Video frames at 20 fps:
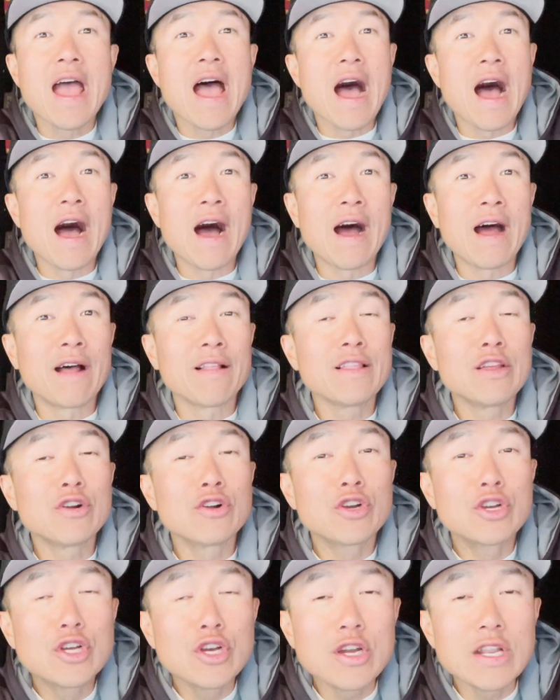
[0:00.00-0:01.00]
Uh, a little
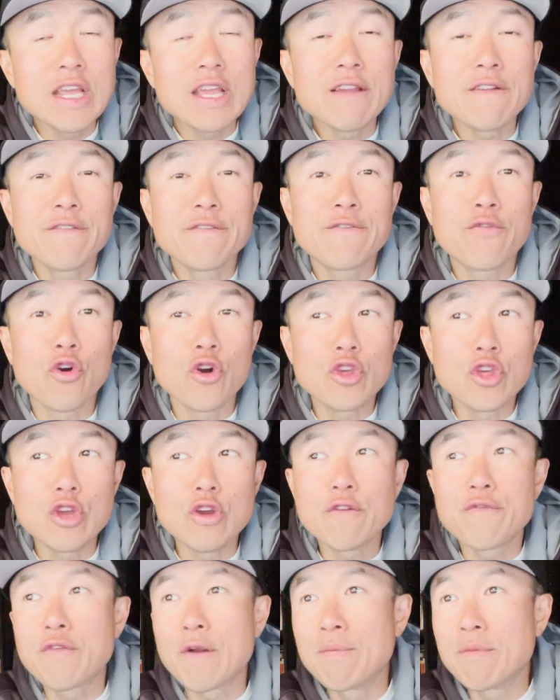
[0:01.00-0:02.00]
goodie for
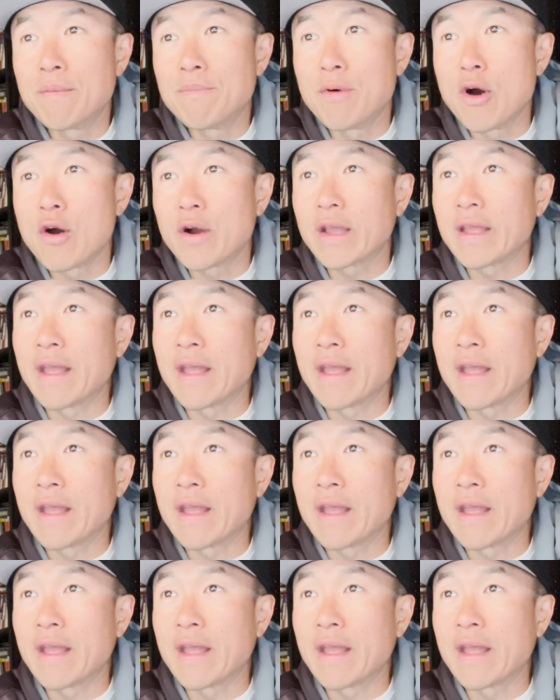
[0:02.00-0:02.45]
you from the book.